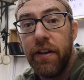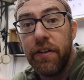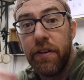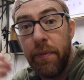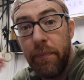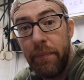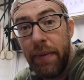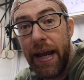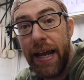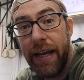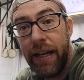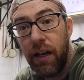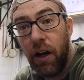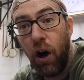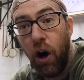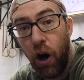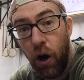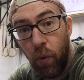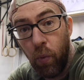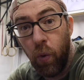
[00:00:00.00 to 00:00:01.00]
to
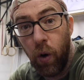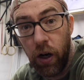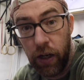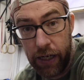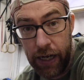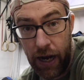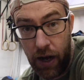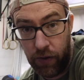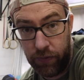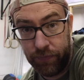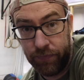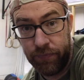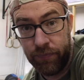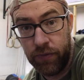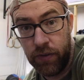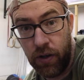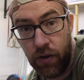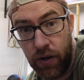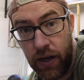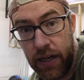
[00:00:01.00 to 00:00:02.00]
make our workout,
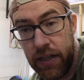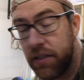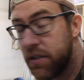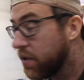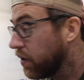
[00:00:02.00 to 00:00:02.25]
all right?